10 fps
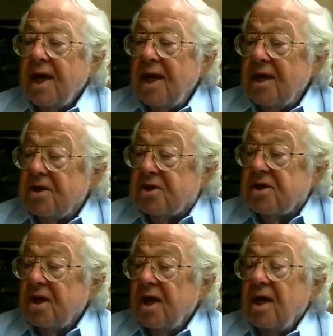is
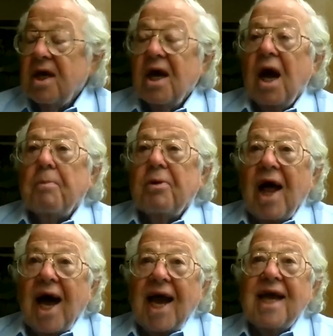
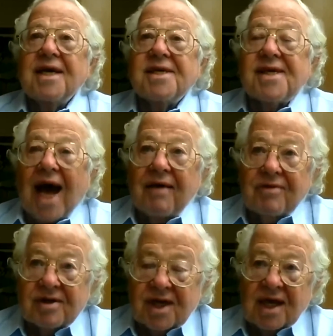apply
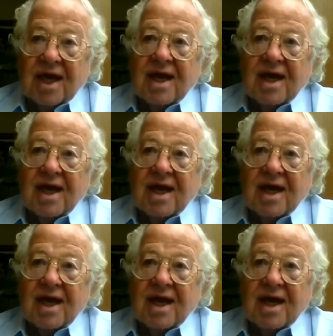sovereignty.